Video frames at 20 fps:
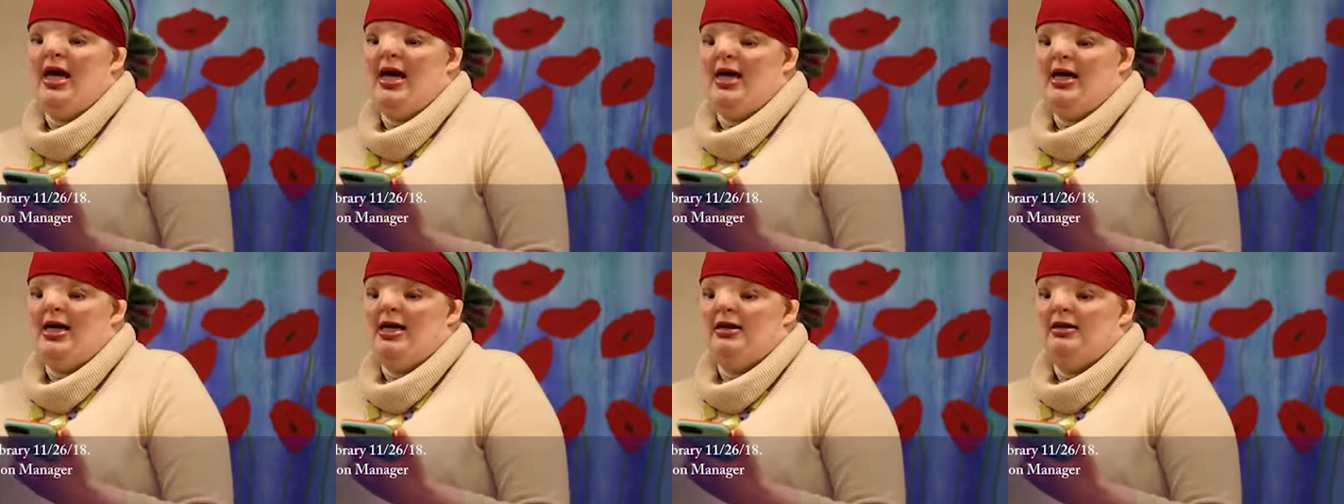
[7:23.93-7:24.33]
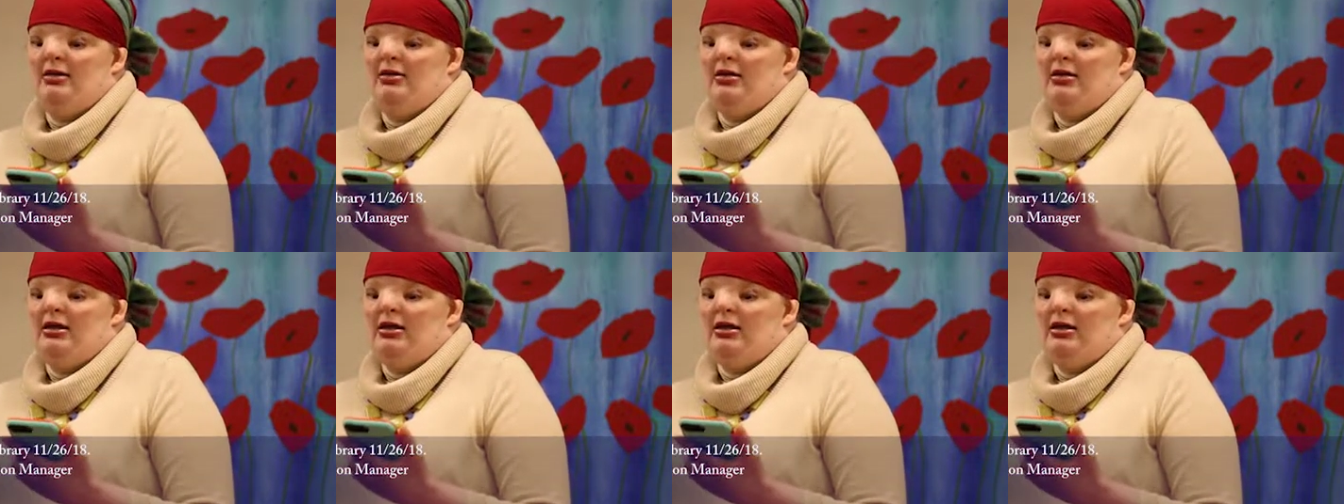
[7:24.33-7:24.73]

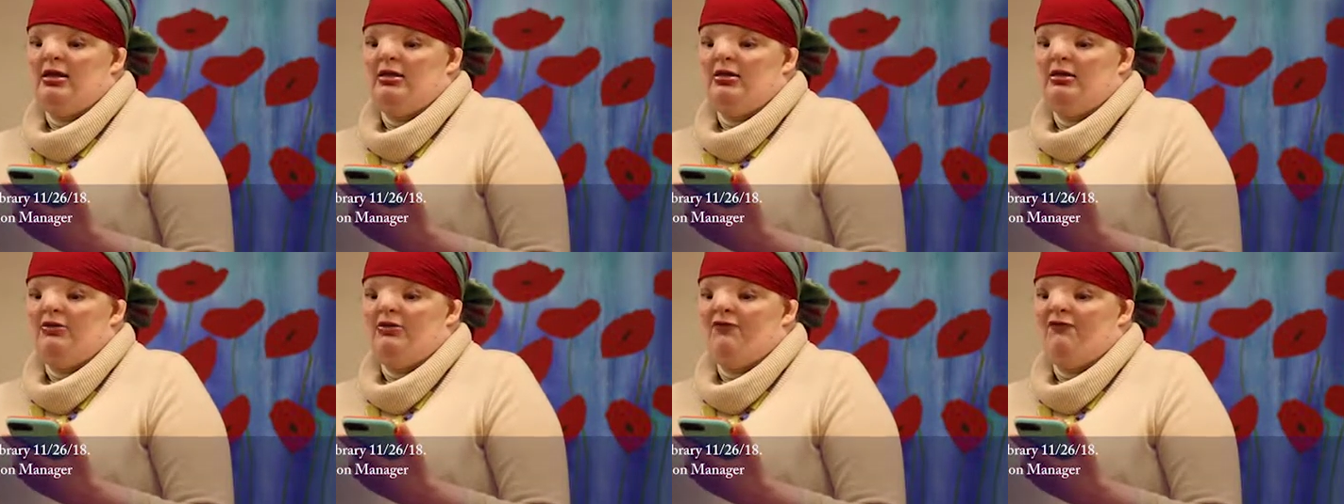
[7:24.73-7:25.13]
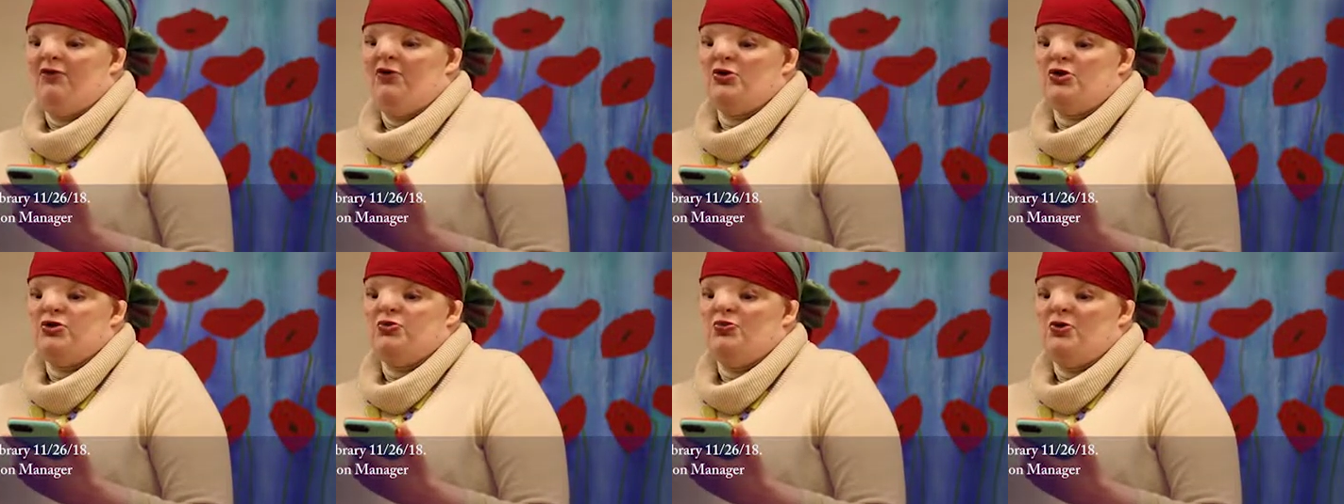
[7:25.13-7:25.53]
And the
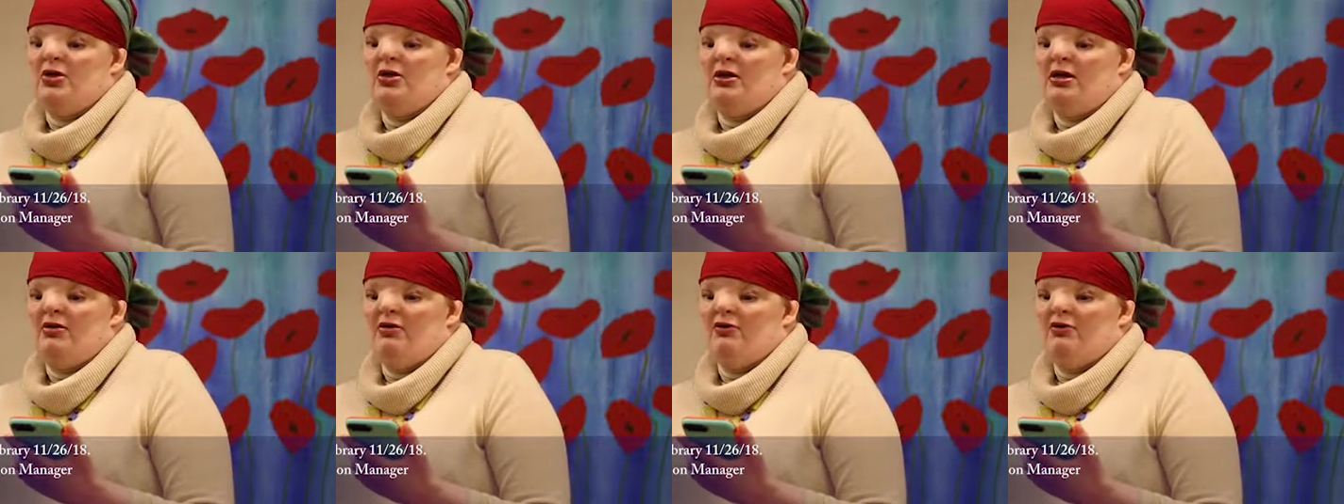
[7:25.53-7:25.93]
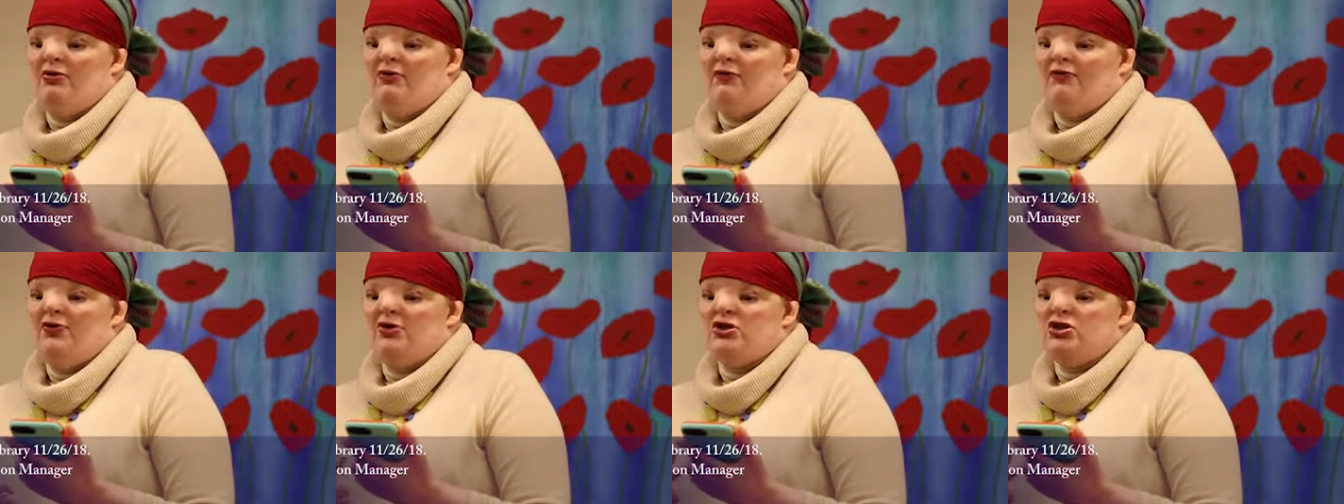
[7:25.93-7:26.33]
first
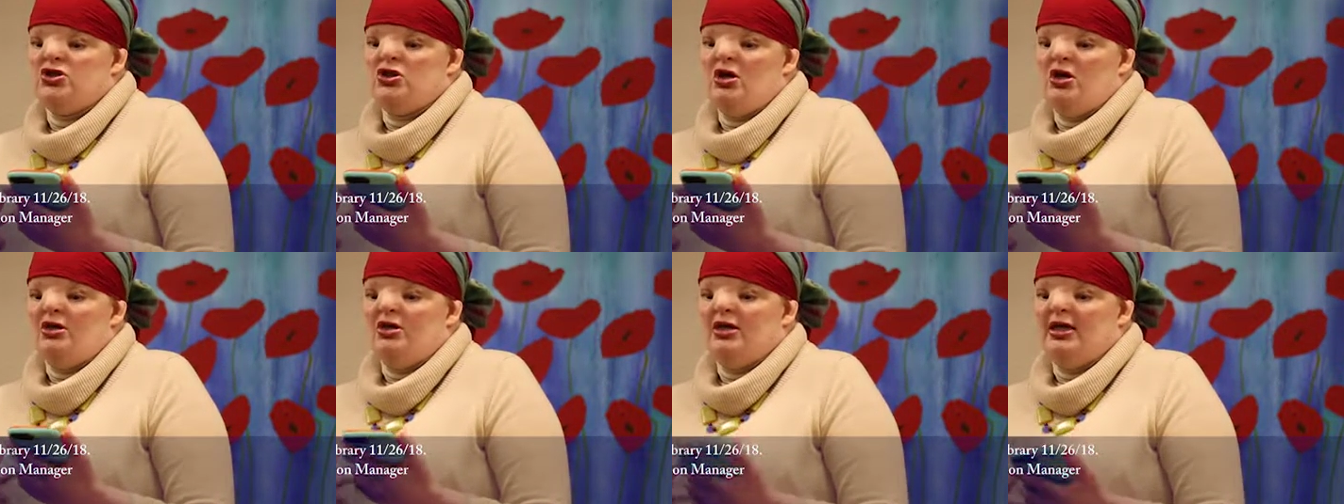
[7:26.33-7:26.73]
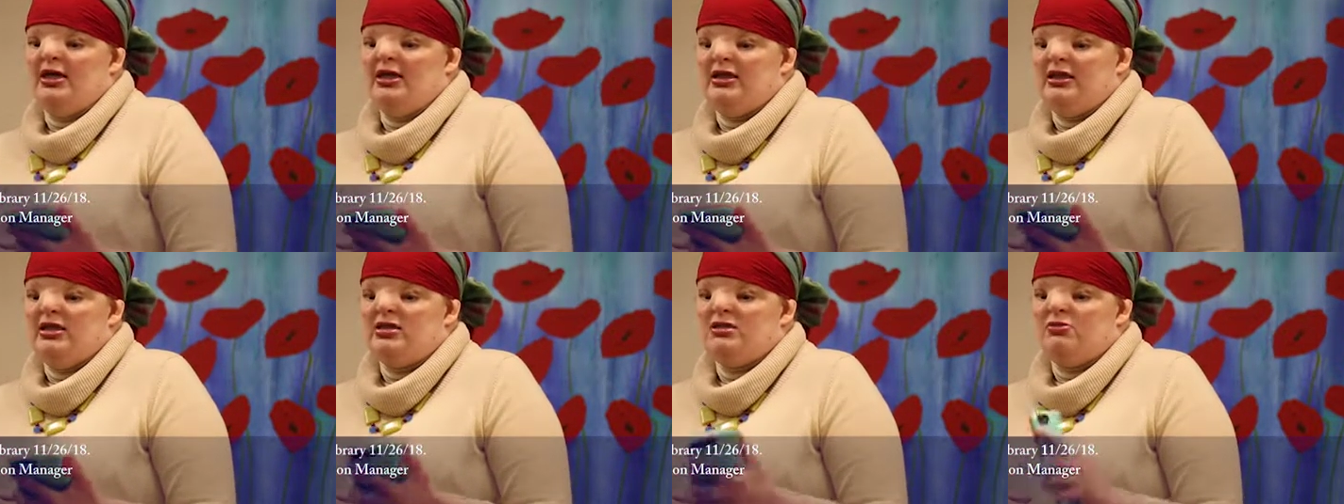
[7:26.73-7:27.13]
talk
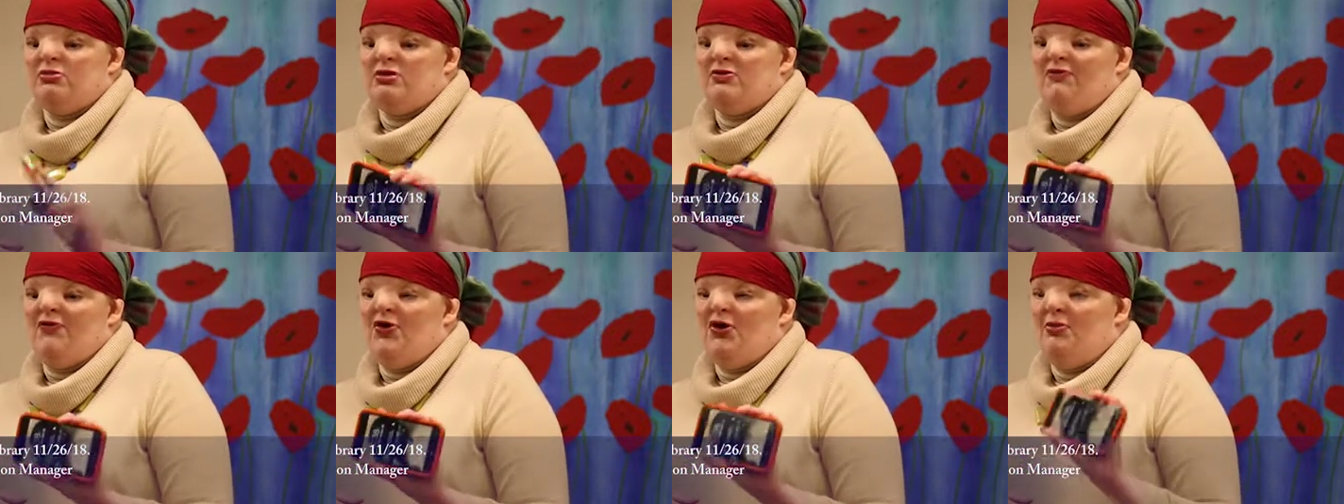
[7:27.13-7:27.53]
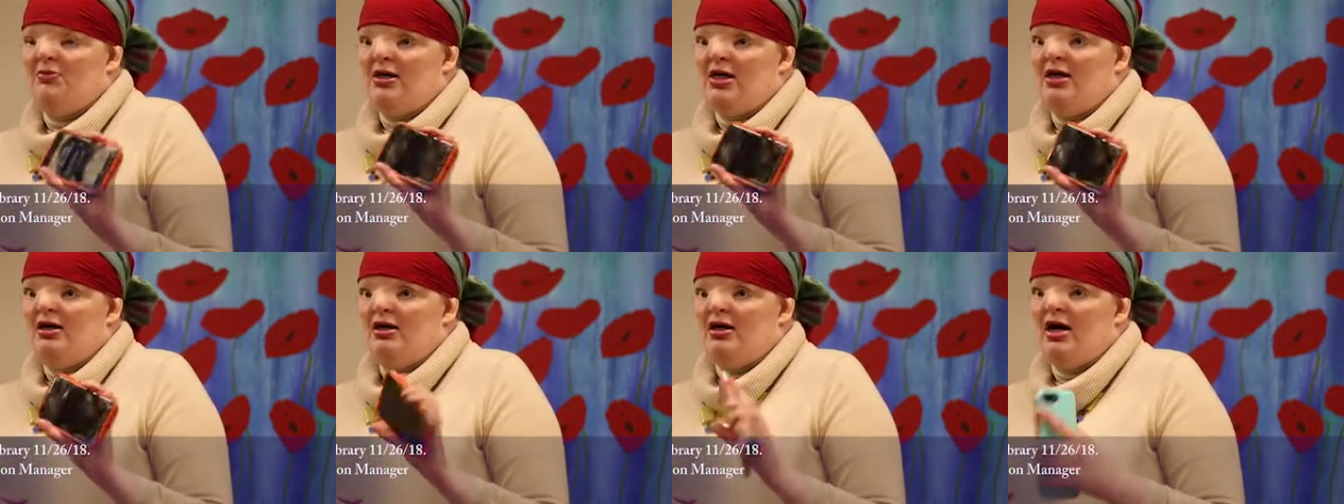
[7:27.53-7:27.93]
like this was
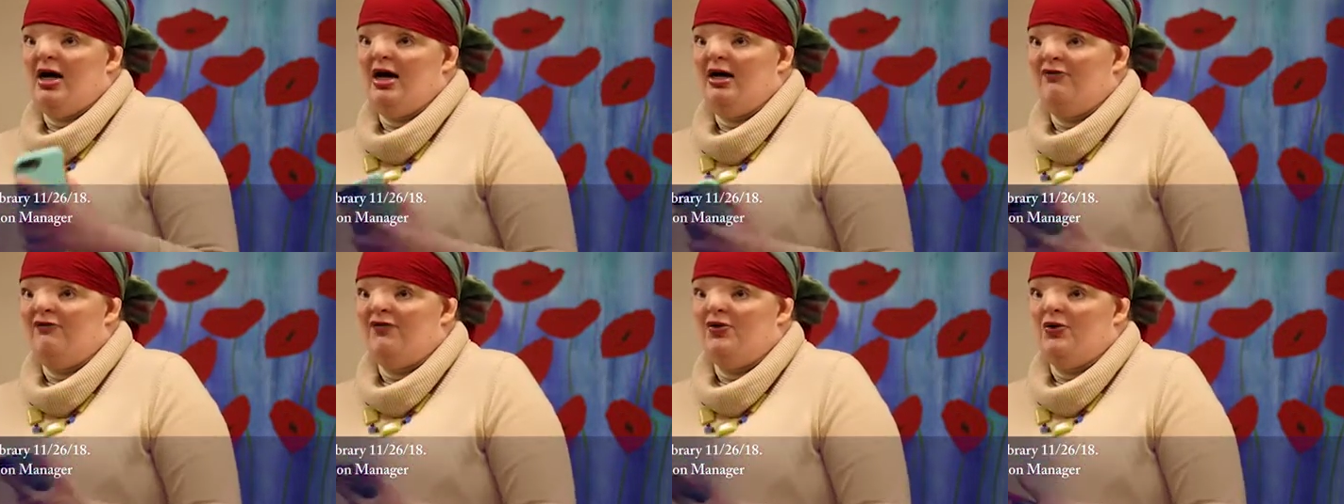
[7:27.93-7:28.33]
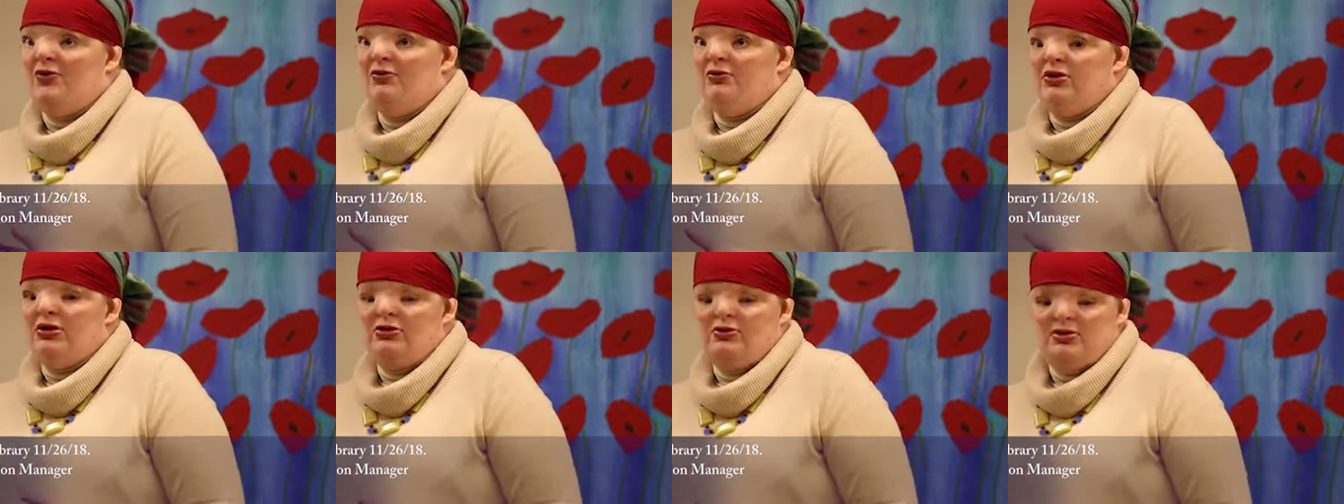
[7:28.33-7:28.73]
filmed on an iPhone